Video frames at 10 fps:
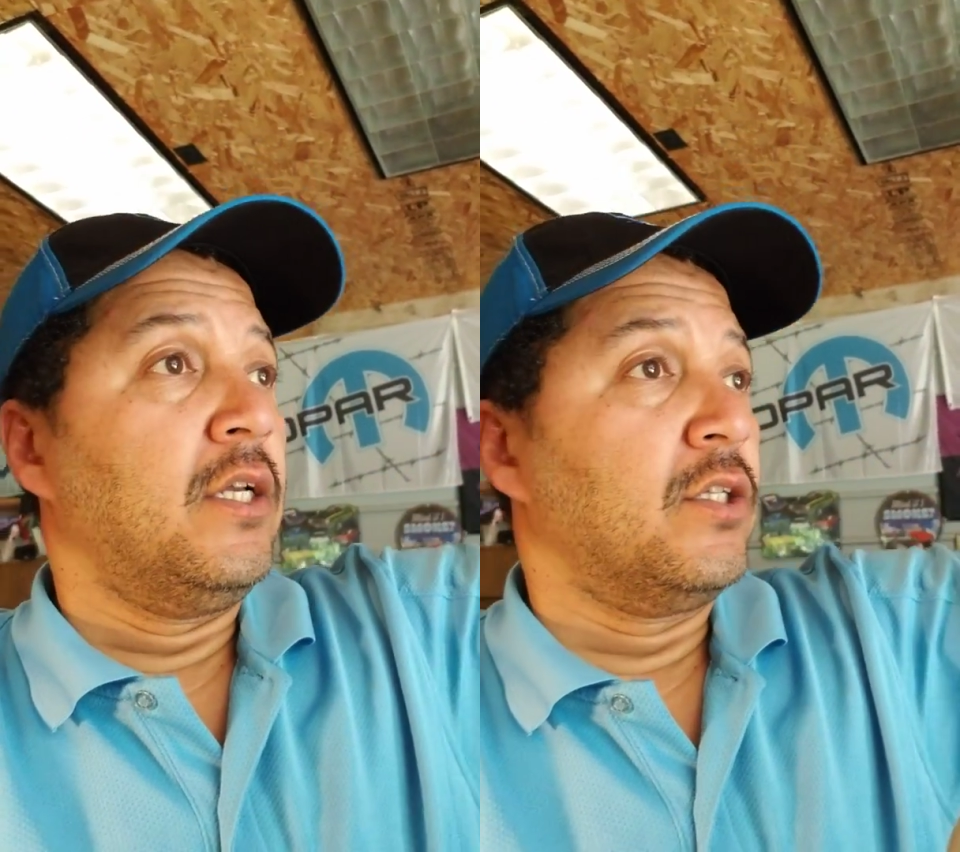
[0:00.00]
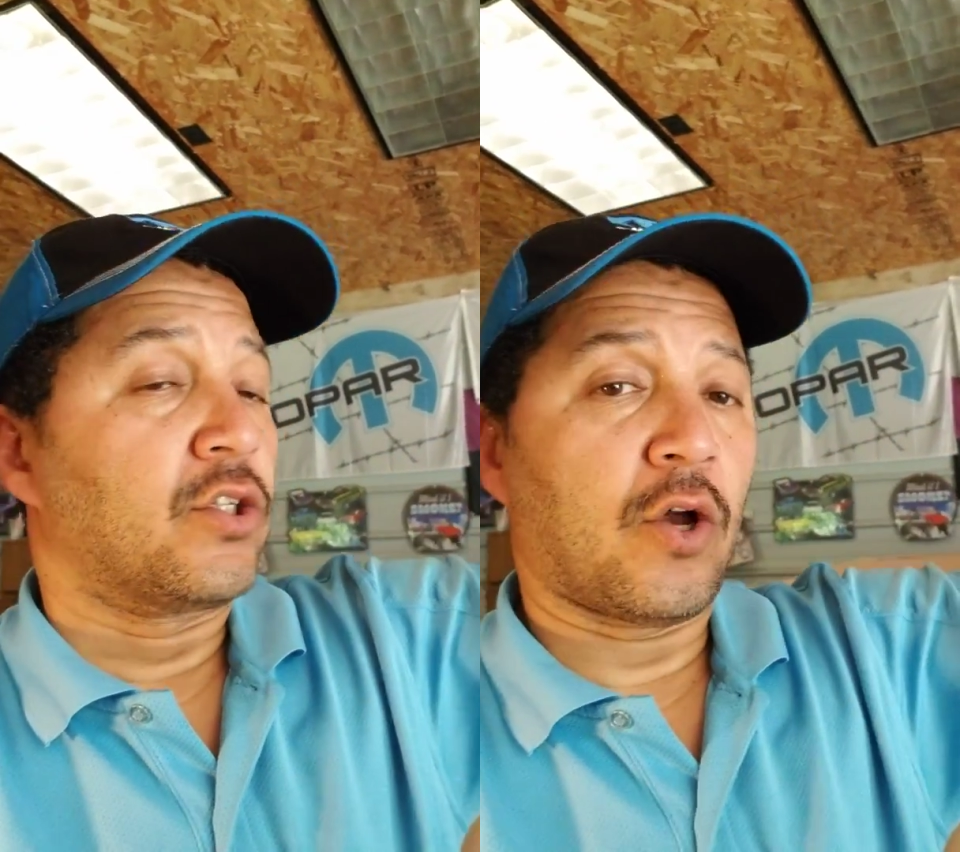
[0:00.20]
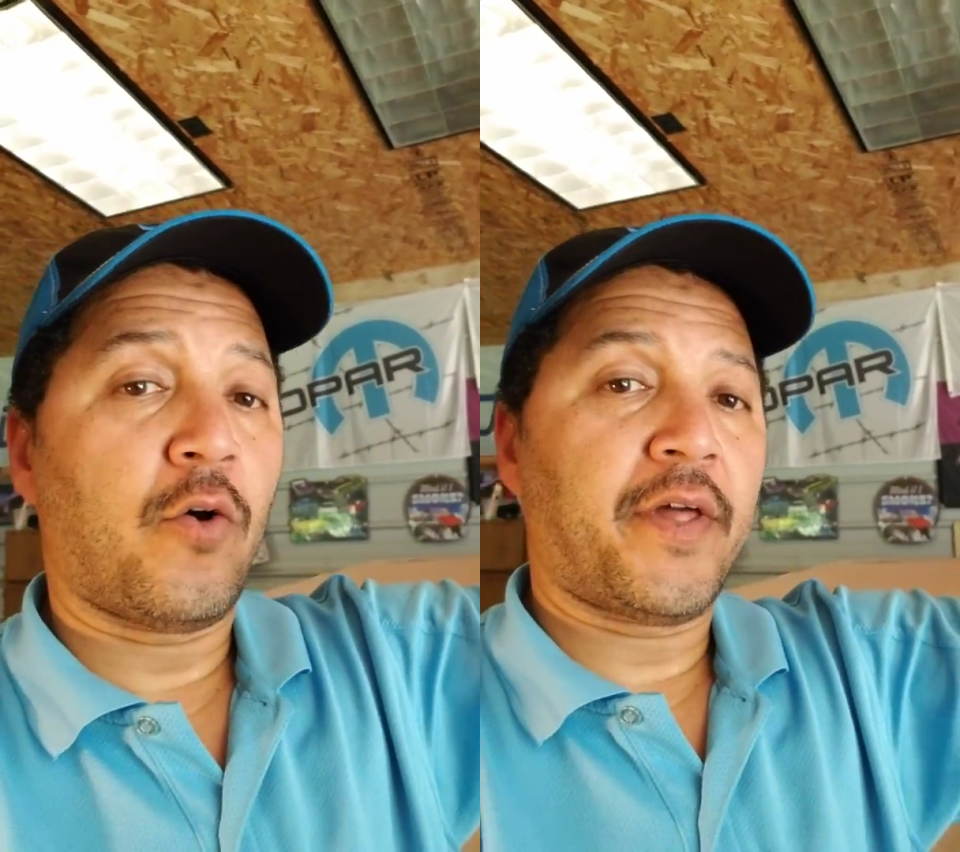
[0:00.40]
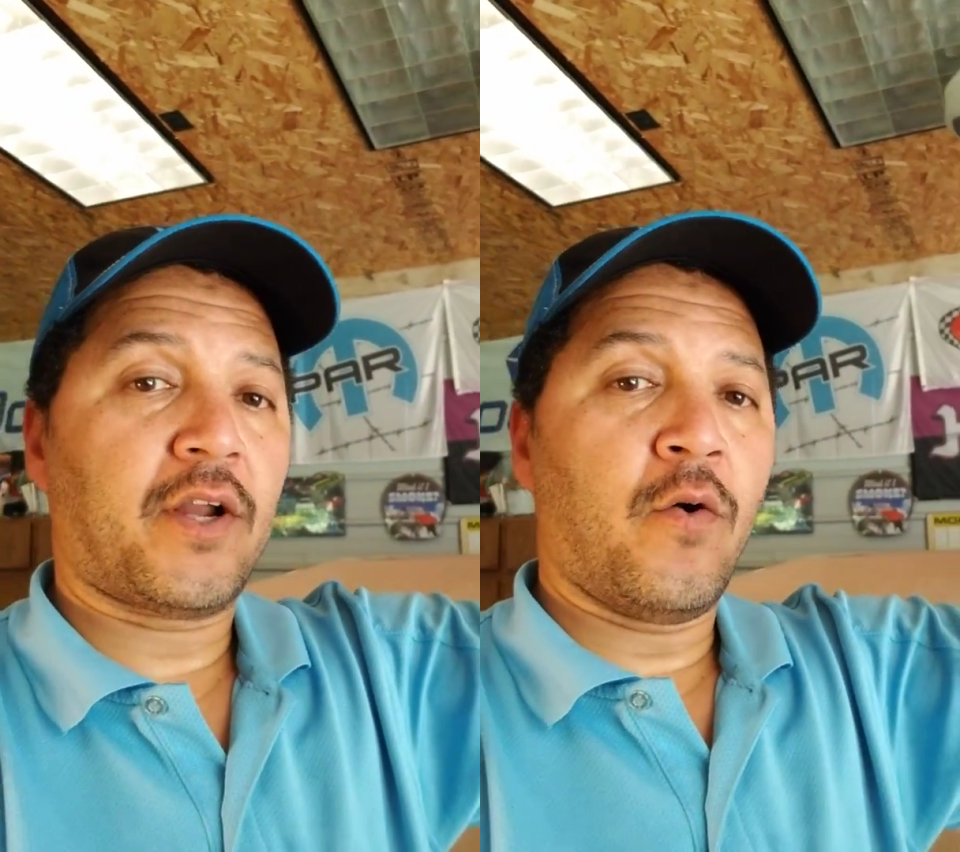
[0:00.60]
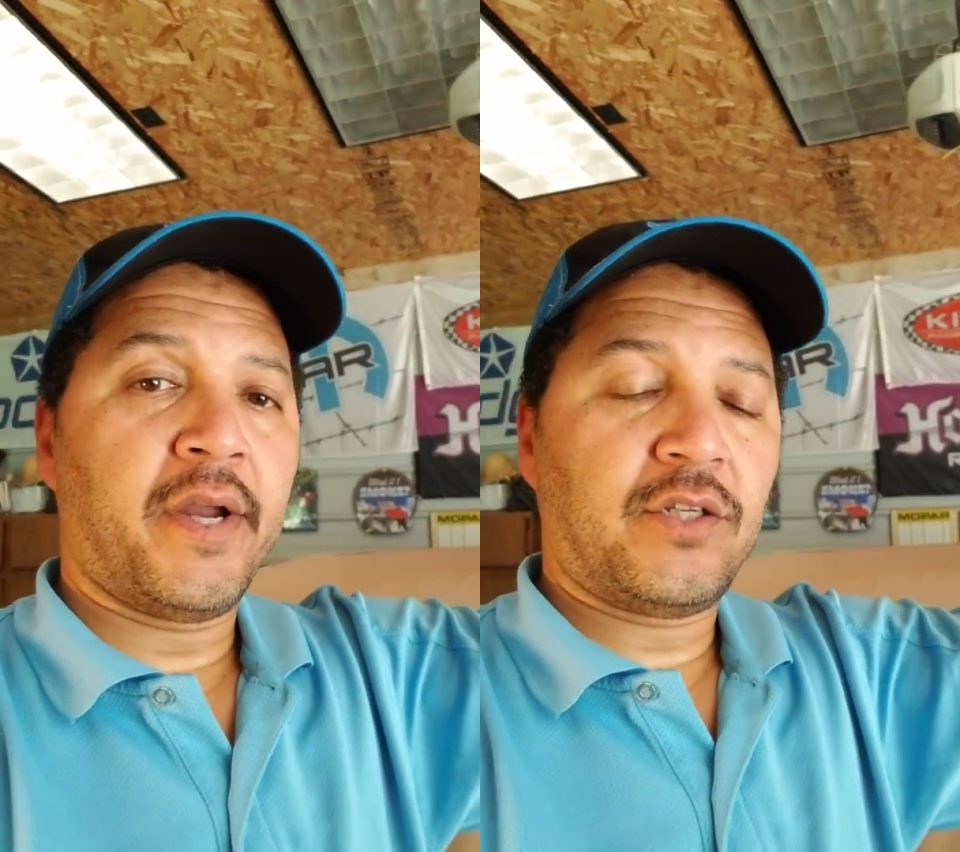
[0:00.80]
So they're
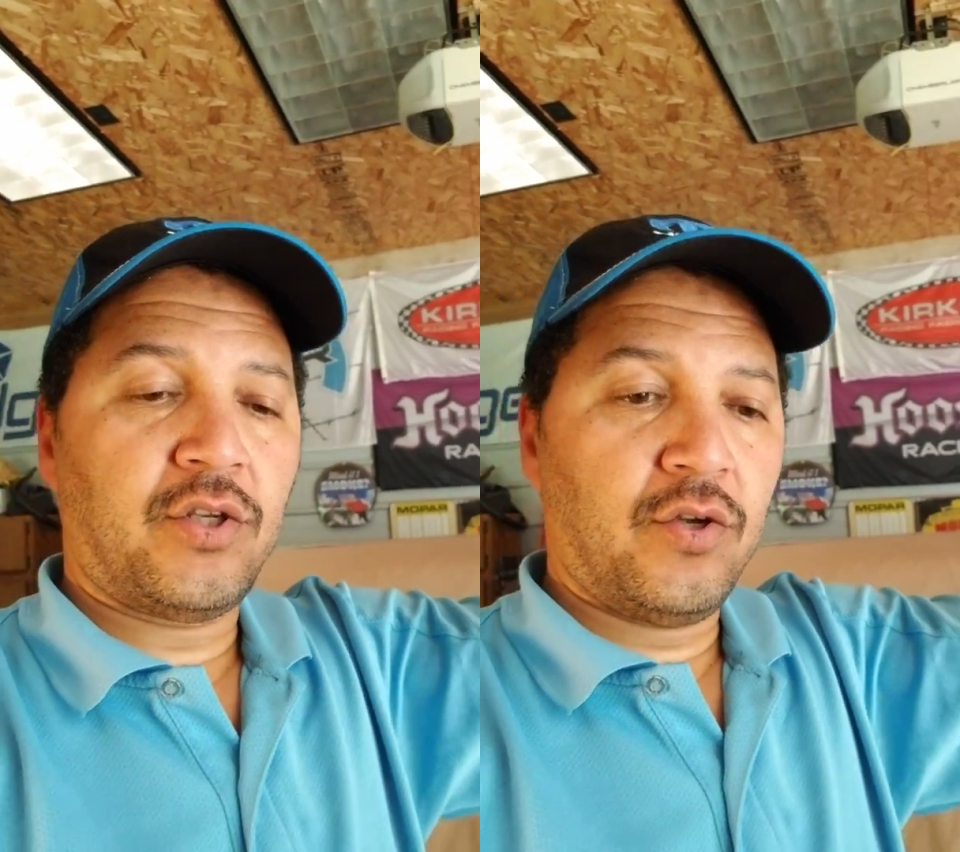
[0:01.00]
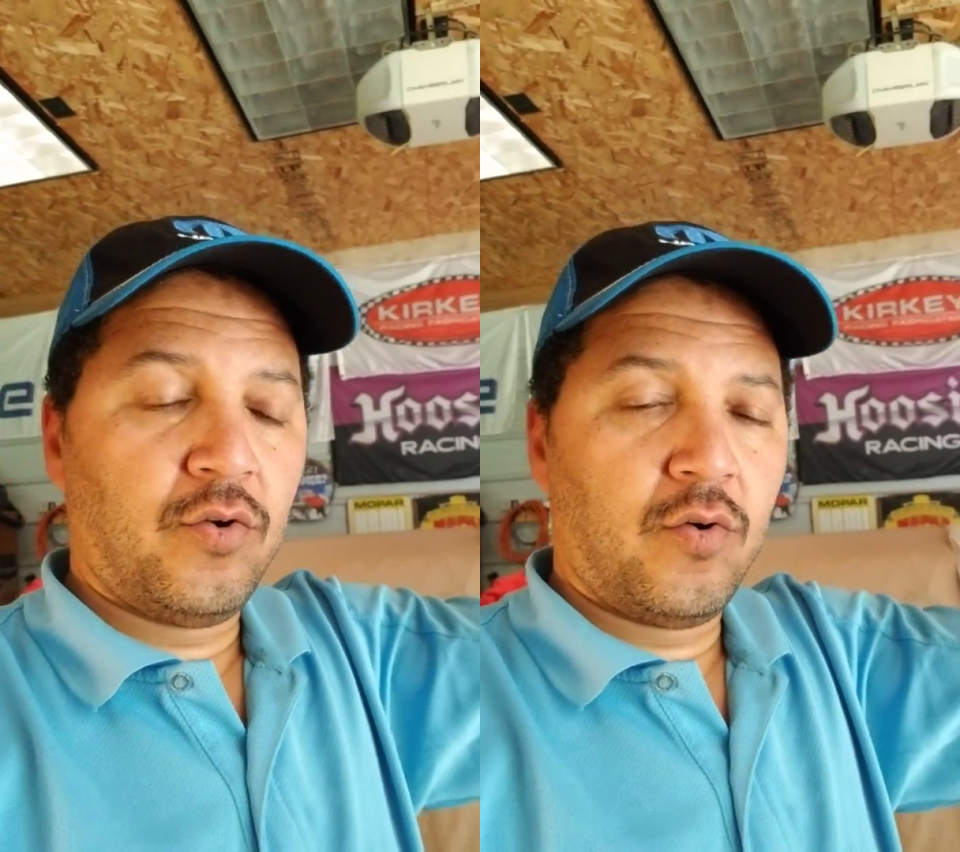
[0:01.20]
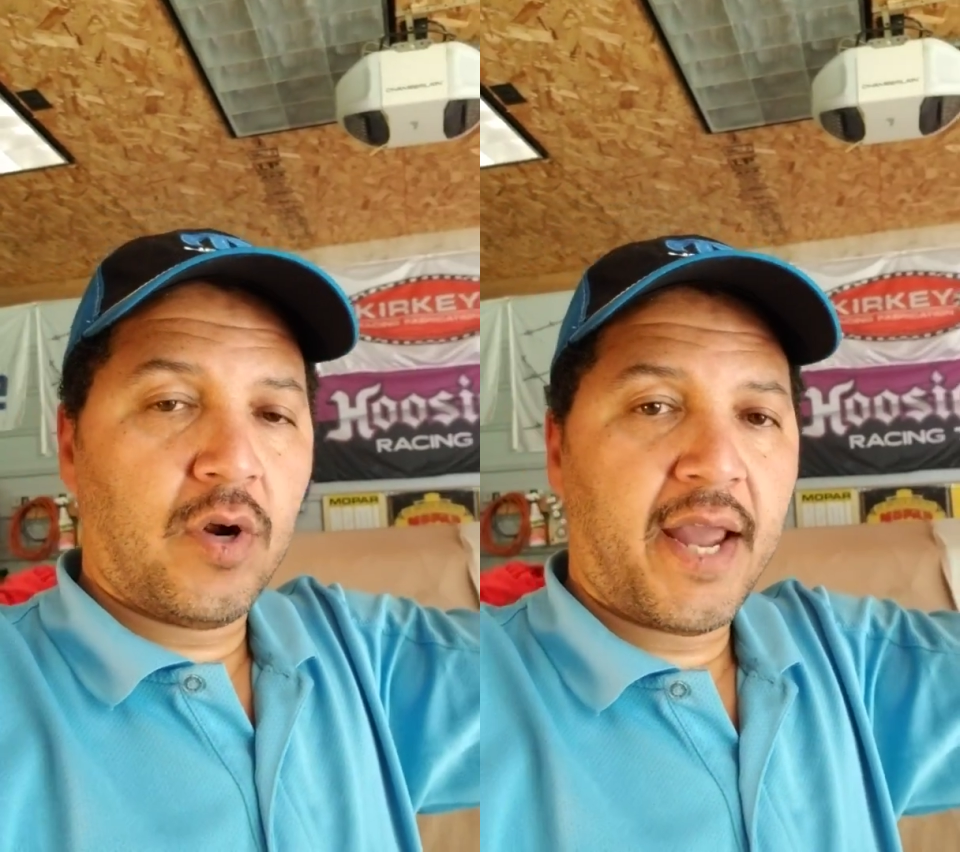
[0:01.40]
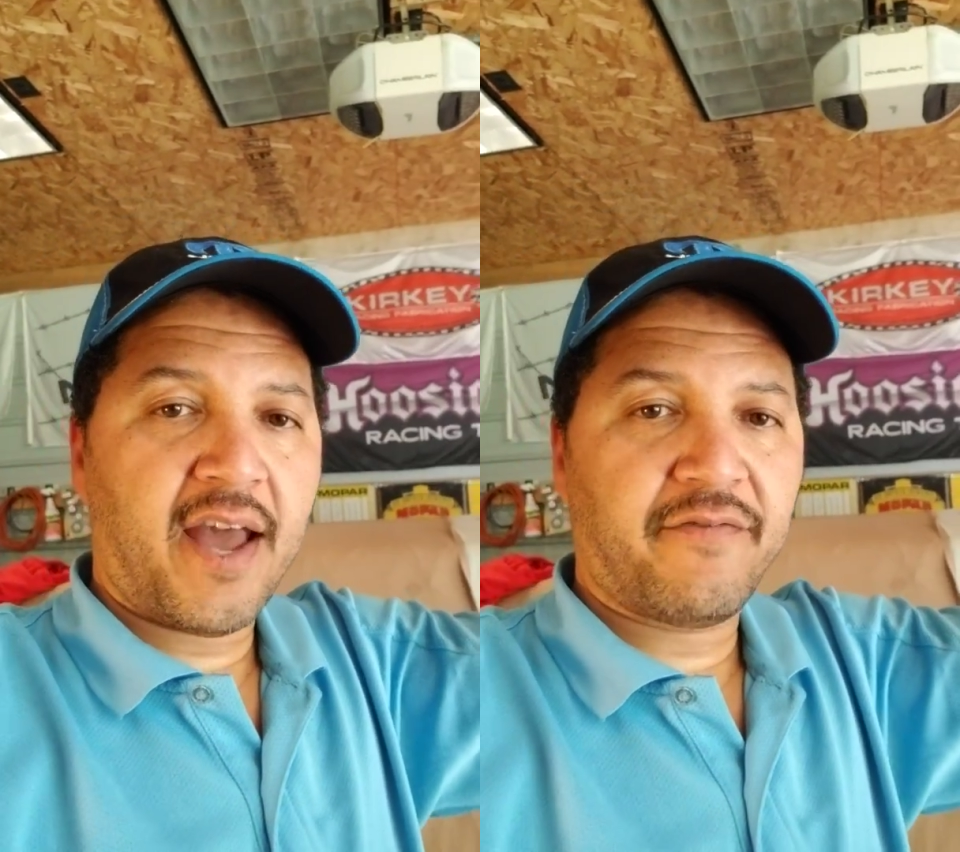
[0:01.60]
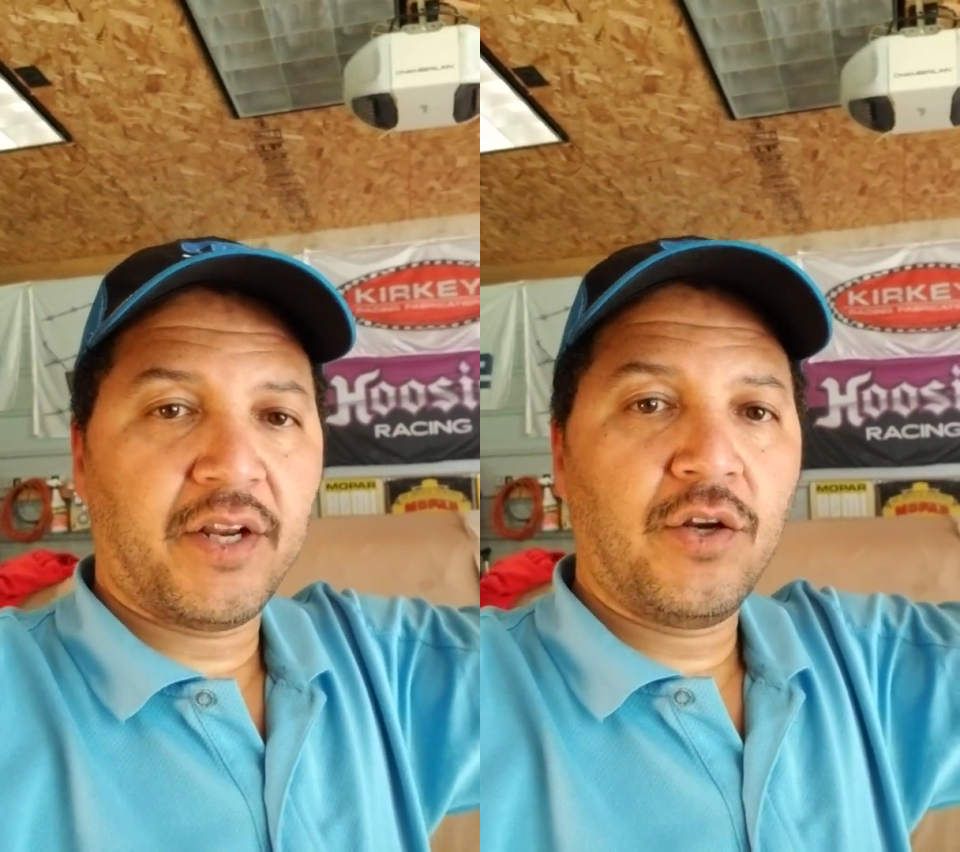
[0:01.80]
going to have a